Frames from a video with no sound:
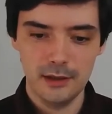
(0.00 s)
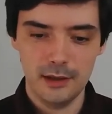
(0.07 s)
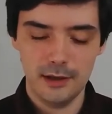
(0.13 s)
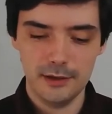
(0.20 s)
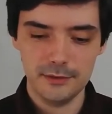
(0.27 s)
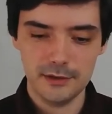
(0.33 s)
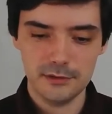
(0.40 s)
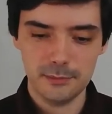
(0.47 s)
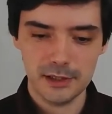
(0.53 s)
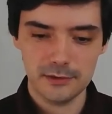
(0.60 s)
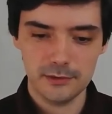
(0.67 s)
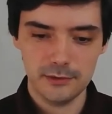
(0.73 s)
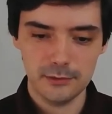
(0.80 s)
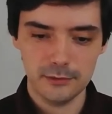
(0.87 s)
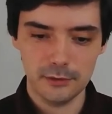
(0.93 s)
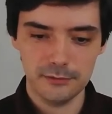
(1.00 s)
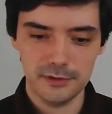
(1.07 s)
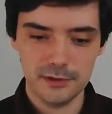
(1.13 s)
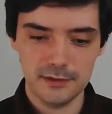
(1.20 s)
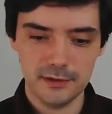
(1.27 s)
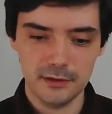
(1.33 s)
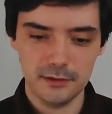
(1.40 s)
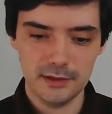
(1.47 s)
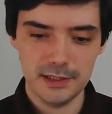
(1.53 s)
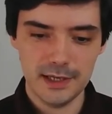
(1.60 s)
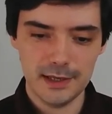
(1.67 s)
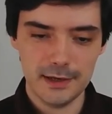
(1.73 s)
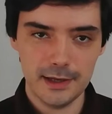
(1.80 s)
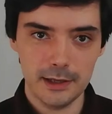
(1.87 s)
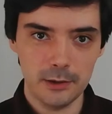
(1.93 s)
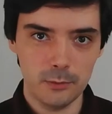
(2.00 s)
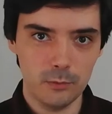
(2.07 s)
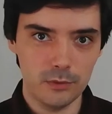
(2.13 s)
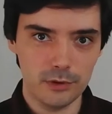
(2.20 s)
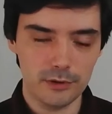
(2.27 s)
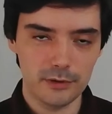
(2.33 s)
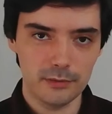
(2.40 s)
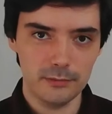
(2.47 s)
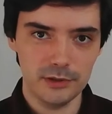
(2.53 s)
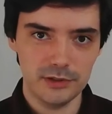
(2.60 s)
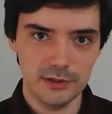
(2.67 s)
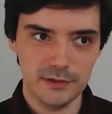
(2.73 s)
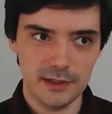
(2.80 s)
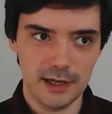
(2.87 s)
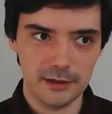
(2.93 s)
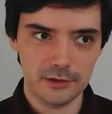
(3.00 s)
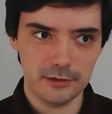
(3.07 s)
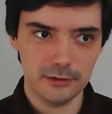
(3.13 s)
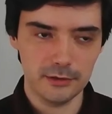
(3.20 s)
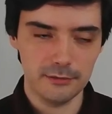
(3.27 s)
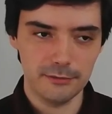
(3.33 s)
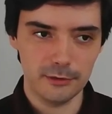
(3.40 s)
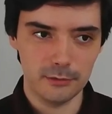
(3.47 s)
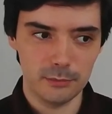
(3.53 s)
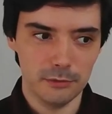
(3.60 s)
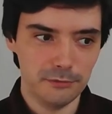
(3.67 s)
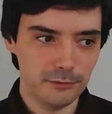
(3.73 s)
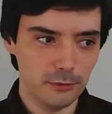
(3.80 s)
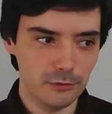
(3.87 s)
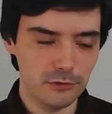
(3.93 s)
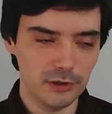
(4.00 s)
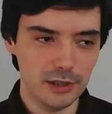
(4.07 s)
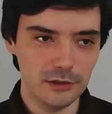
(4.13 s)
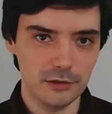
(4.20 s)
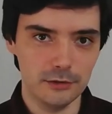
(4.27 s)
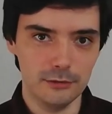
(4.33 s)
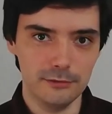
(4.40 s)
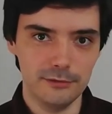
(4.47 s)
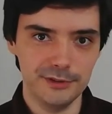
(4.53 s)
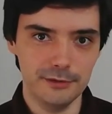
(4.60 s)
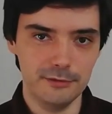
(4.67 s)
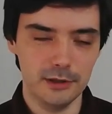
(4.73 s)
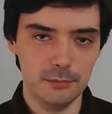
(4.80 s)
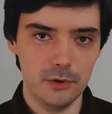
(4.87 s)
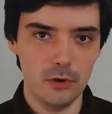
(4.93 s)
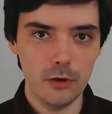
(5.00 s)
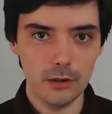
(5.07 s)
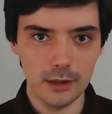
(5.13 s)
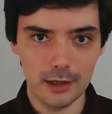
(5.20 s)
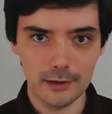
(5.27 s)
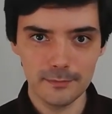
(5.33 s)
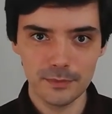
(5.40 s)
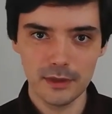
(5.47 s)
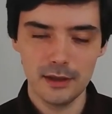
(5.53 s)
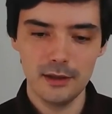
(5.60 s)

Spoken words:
And this makes use of this liene word, which is actually a form of conjugation of the verb olla,